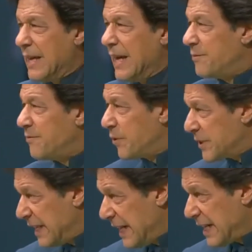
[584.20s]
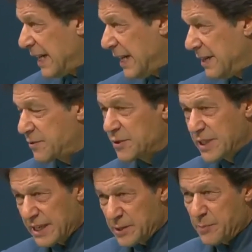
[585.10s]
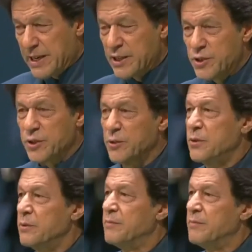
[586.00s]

And for that, I have to explain to you